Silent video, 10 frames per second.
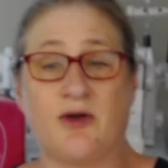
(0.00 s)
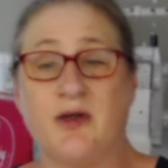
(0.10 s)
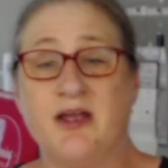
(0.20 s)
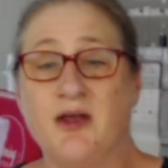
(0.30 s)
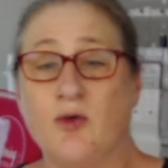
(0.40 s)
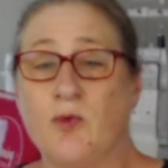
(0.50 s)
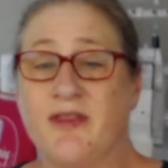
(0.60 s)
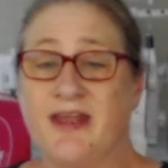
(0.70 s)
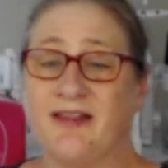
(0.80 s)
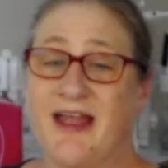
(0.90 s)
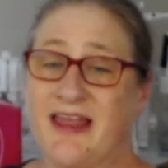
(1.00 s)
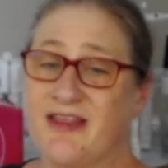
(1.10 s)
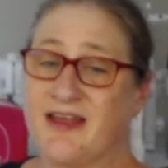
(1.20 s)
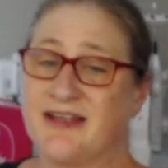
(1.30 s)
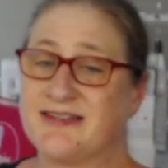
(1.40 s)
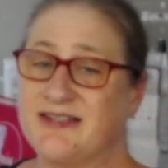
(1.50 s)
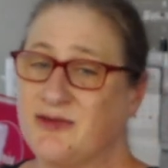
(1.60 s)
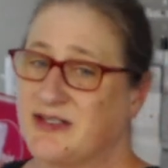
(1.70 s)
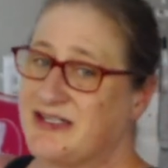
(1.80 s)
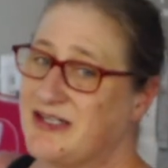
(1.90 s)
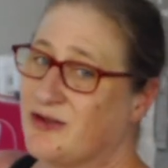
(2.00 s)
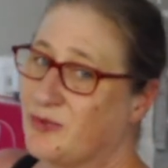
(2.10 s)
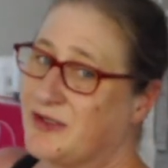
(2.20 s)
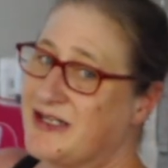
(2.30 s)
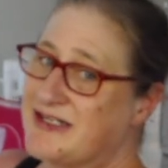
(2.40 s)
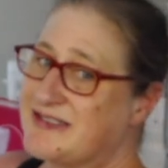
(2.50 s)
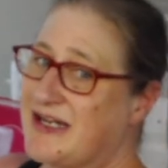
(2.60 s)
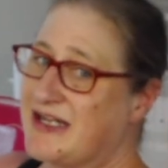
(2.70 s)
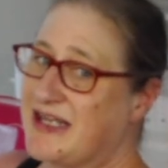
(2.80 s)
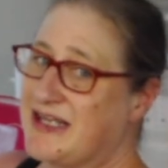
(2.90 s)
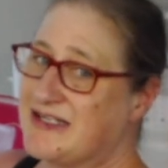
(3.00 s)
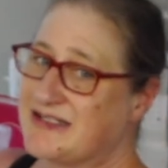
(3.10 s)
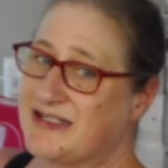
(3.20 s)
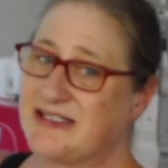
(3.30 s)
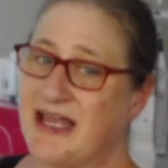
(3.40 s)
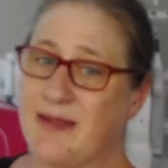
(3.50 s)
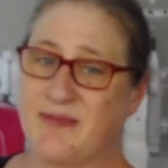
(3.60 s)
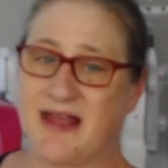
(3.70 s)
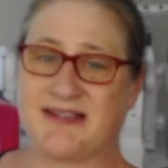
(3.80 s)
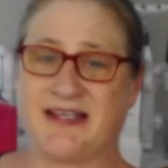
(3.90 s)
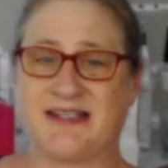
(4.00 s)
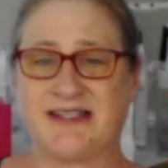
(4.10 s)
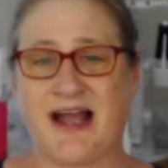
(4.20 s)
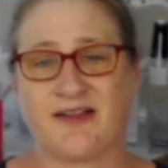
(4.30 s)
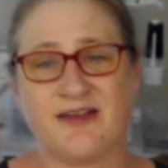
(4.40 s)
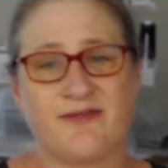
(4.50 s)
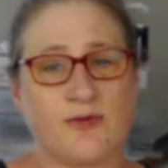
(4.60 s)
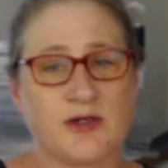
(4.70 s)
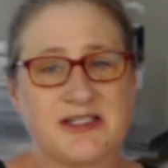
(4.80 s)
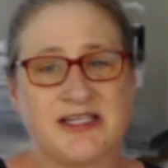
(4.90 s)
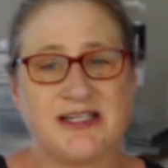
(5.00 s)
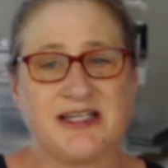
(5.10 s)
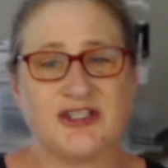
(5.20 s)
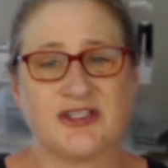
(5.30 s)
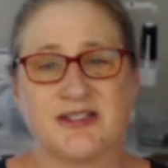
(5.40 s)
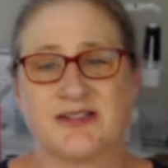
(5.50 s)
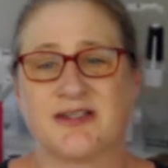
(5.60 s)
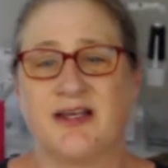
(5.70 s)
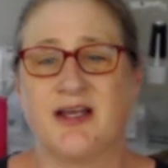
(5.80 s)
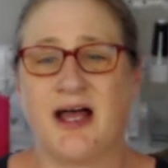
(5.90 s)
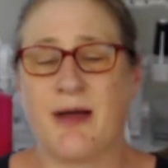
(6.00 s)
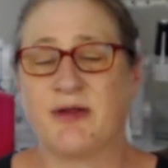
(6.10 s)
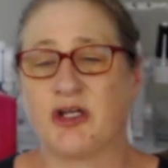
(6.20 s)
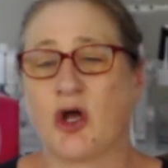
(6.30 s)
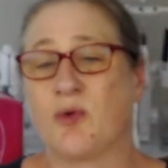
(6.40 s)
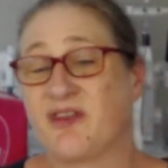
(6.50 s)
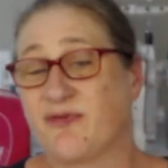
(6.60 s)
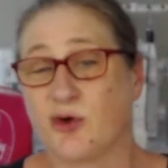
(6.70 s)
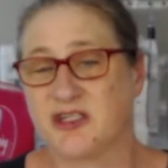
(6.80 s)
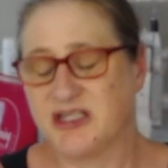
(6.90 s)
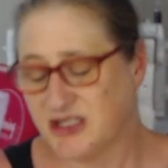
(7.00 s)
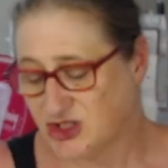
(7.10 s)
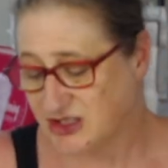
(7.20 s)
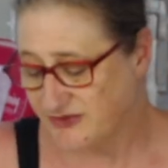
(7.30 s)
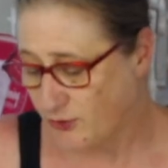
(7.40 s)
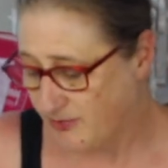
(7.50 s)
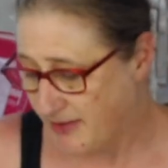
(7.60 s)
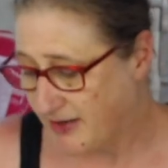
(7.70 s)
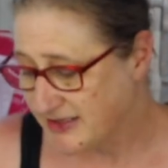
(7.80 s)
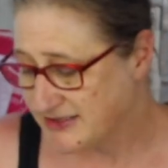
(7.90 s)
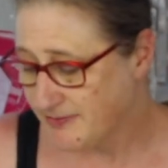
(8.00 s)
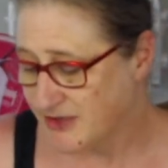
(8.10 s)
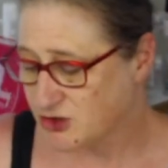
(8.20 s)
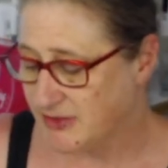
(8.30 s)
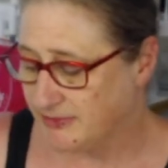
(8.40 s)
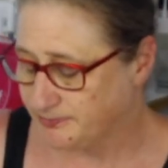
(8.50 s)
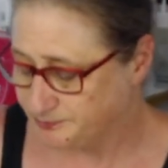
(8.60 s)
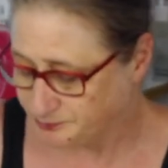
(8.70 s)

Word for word: so with it like this, and you can see there really isn't any ease in the tape, that's exactly 14 inches. I'm gonna go with 14 inches for my bicep measurement.